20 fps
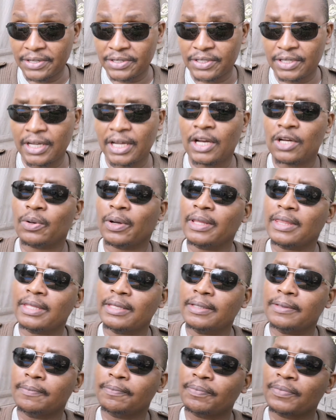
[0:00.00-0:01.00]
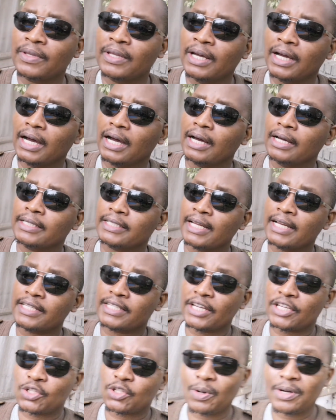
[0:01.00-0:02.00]
Look at the Delta
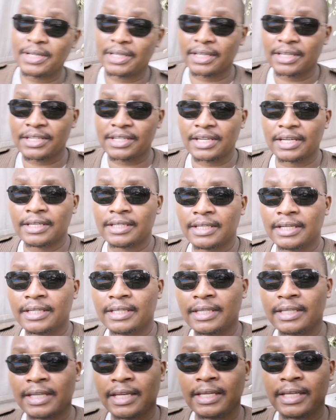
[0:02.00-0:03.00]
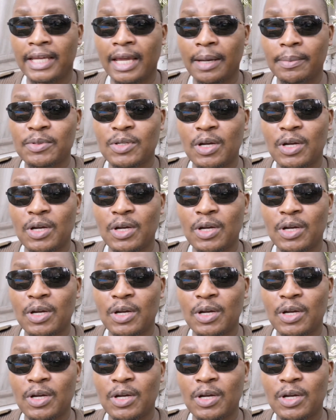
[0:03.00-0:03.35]
200 in Cape Town, for